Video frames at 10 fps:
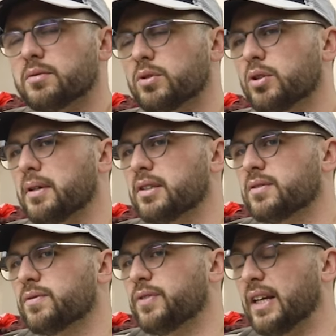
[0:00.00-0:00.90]
were
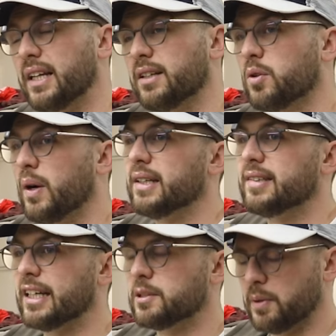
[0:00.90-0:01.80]
almost feeling
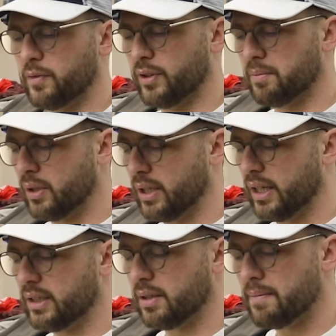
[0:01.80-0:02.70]
quite desperate for the
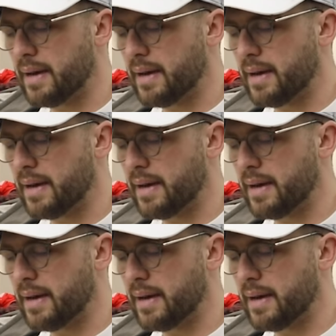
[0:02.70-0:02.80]
money to